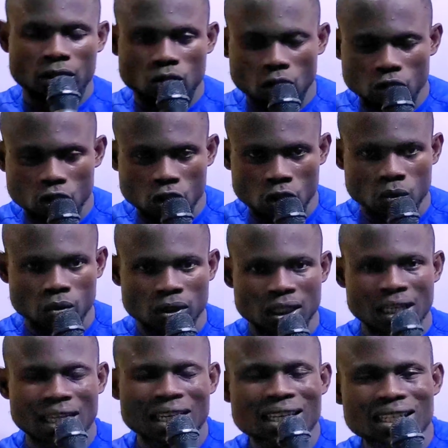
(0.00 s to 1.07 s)
I told you
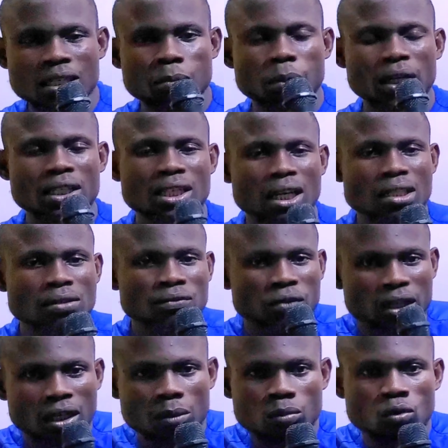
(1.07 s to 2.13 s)
the independent
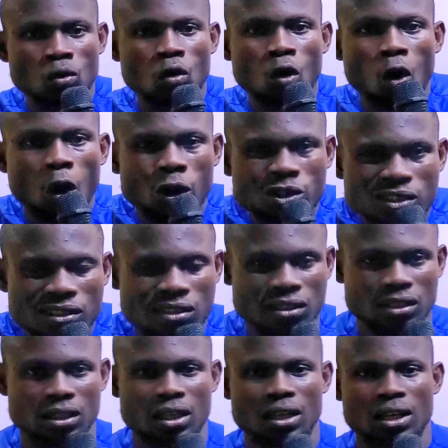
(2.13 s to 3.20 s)
variable
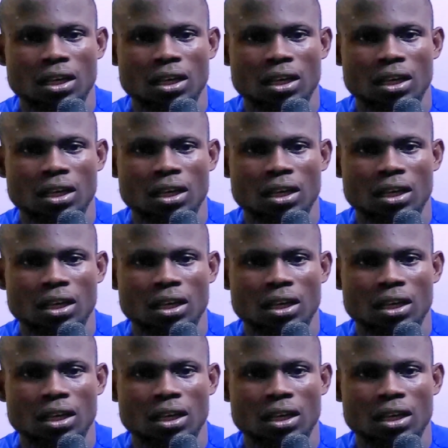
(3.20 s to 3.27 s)
cause